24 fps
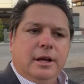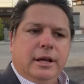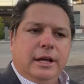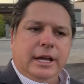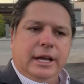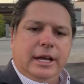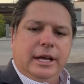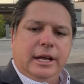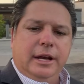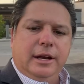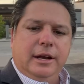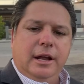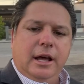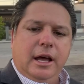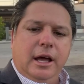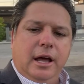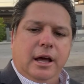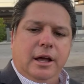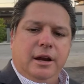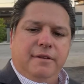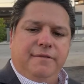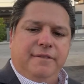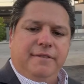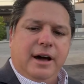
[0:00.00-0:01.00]
in
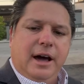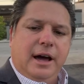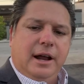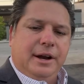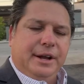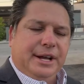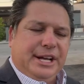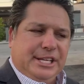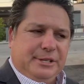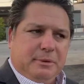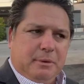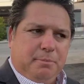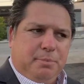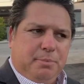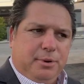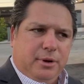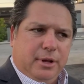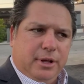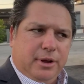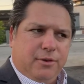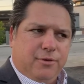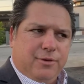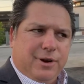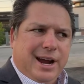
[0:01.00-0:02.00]
Nevada has been
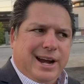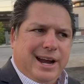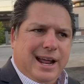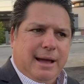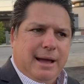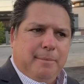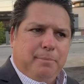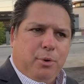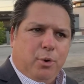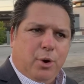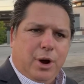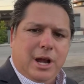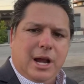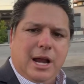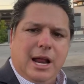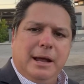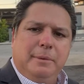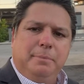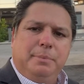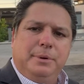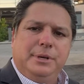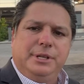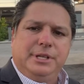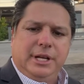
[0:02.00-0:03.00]
pulling right at
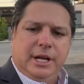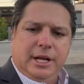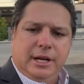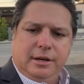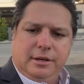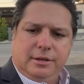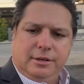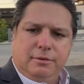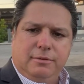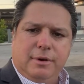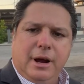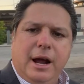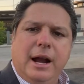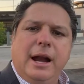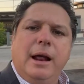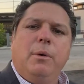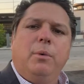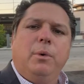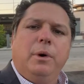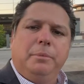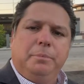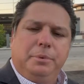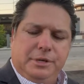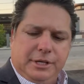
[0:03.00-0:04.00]
0.9%, so right at
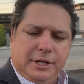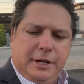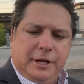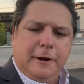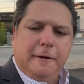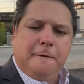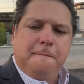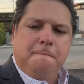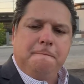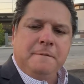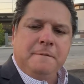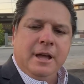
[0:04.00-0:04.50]
1%.